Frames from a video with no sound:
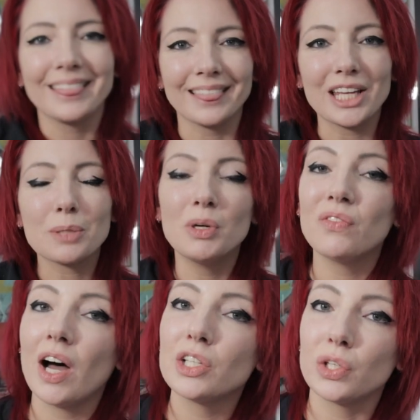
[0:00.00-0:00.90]
let's move
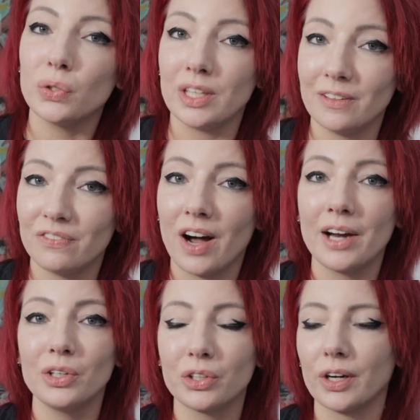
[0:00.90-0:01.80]
on to the
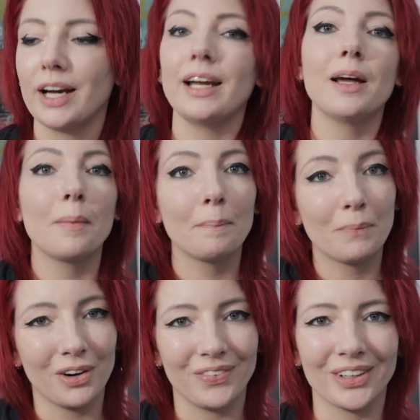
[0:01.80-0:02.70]
final grade,
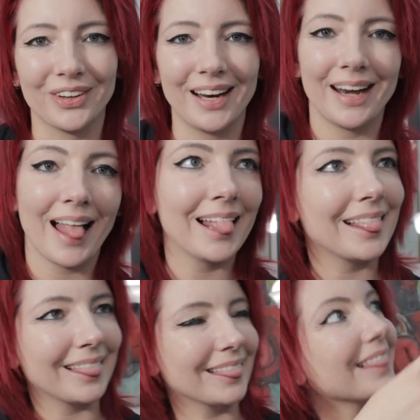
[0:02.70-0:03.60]
perfect grade.
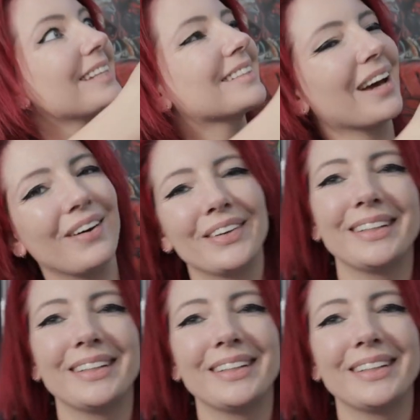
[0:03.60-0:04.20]
Let's go.